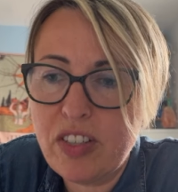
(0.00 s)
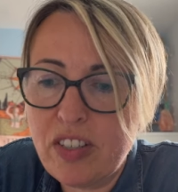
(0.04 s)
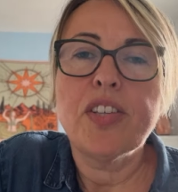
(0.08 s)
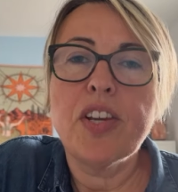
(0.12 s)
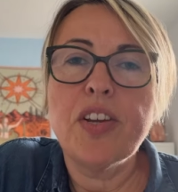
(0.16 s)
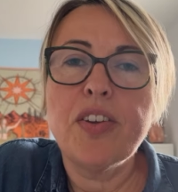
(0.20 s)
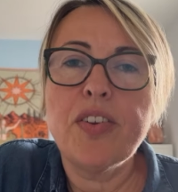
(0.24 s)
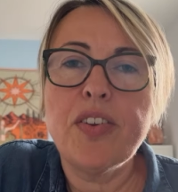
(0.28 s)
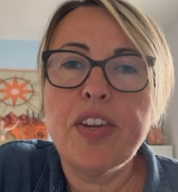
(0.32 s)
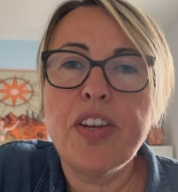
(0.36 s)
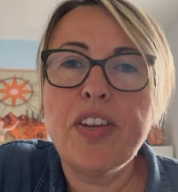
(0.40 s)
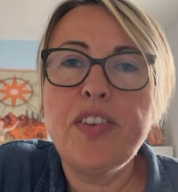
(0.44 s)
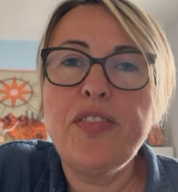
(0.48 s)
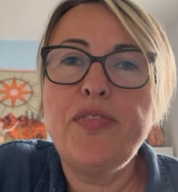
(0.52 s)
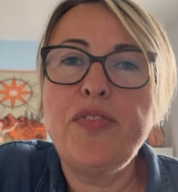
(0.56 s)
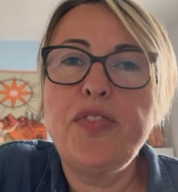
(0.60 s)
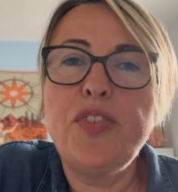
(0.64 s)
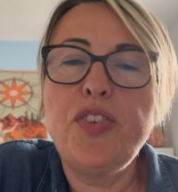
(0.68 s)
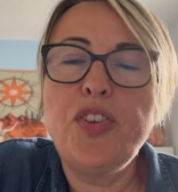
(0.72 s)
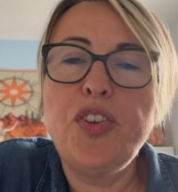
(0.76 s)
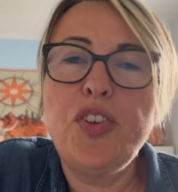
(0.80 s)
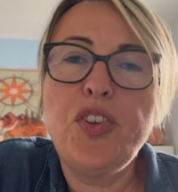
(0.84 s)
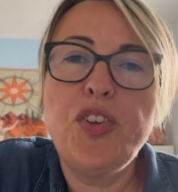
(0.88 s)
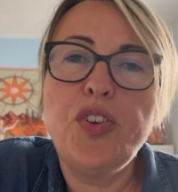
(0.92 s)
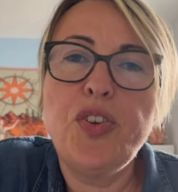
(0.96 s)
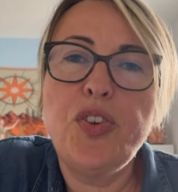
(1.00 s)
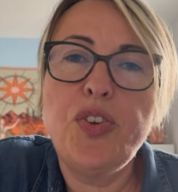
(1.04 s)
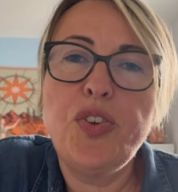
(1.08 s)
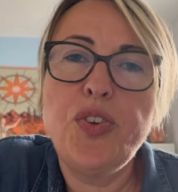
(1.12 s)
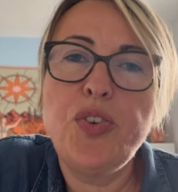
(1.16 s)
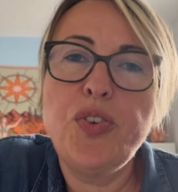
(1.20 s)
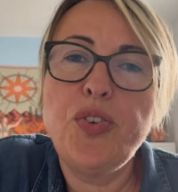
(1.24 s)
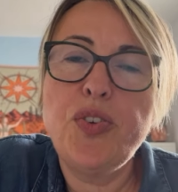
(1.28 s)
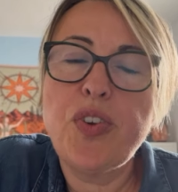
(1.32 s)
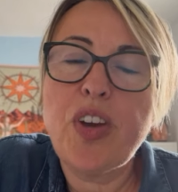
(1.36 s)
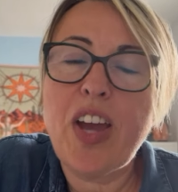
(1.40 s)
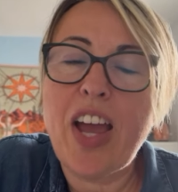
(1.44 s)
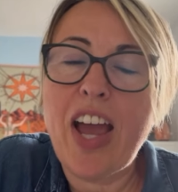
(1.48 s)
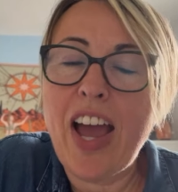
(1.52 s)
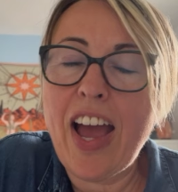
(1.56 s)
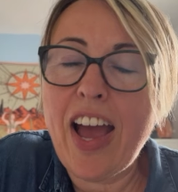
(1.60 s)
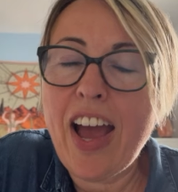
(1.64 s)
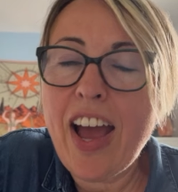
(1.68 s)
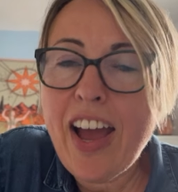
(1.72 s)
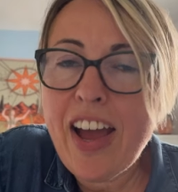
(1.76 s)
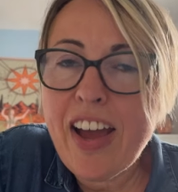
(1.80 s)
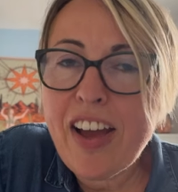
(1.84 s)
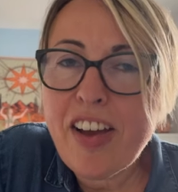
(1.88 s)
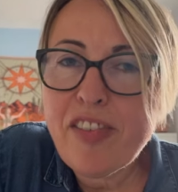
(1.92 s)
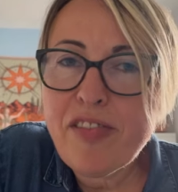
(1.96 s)
So if you
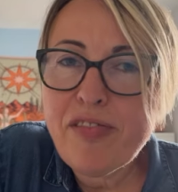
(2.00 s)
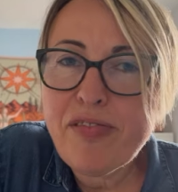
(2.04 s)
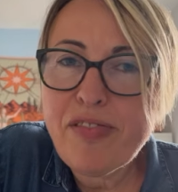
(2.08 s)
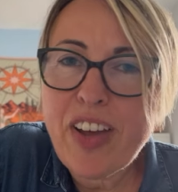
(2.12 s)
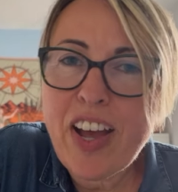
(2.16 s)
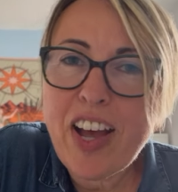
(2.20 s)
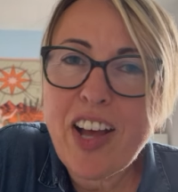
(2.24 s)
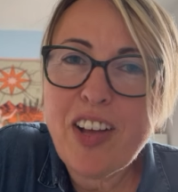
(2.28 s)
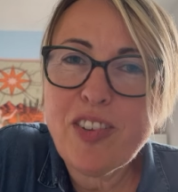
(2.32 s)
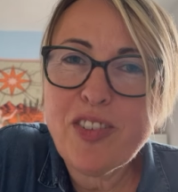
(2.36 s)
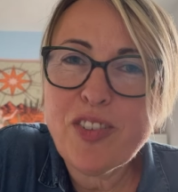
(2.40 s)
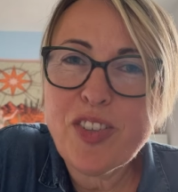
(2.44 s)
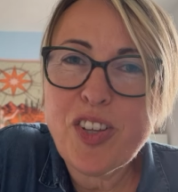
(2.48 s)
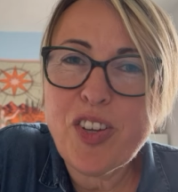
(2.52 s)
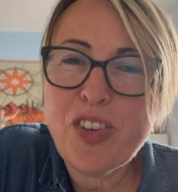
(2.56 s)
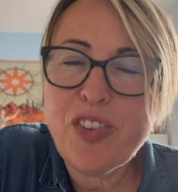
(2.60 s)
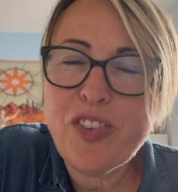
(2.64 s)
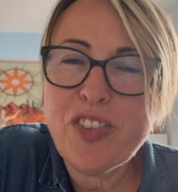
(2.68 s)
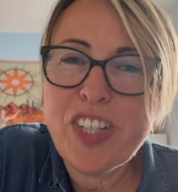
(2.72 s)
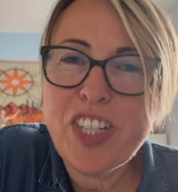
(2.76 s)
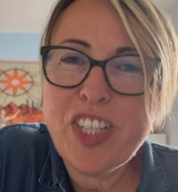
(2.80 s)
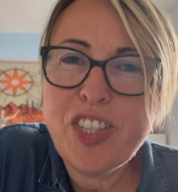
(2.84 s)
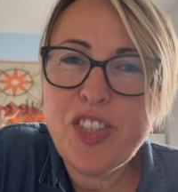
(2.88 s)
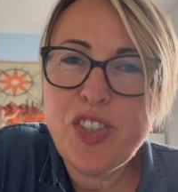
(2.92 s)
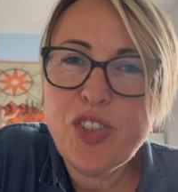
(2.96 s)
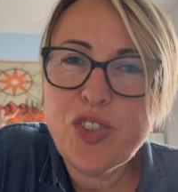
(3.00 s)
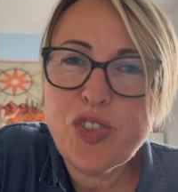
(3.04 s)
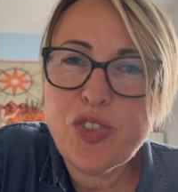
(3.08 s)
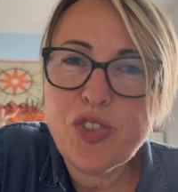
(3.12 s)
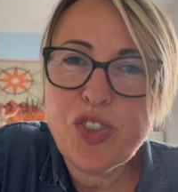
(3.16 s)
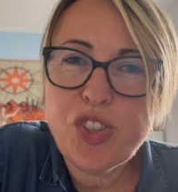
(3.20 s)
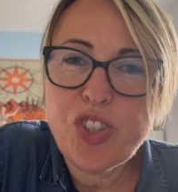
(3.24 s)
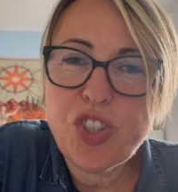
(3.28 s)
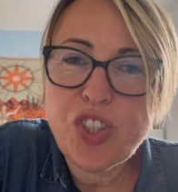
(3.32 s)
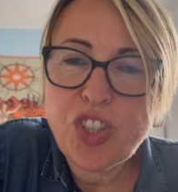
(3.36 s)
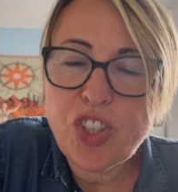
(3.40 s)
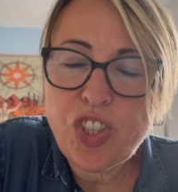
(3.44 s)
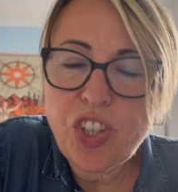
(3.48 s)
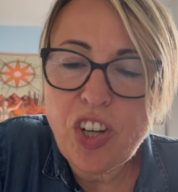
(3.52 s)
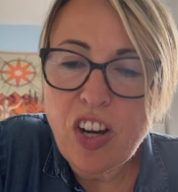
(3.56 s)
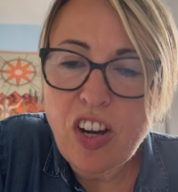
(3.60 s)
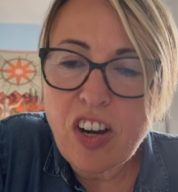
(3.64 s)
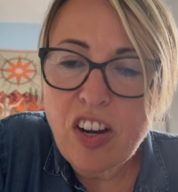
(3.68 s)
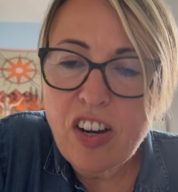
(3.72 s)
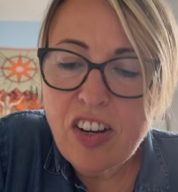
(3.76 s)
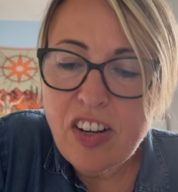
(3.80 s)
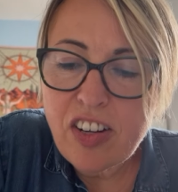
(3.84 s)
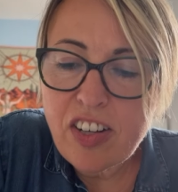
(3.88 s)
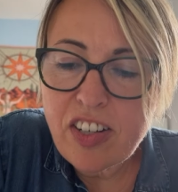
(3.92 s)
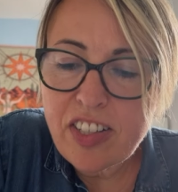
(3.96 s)
have ALGOL in your
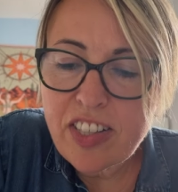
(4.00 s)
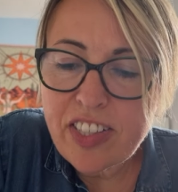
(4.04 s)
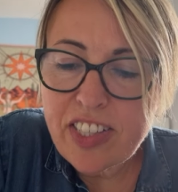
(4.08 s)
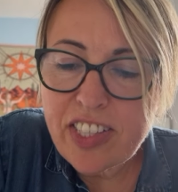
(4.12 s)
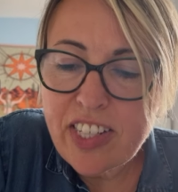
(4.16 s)
chart,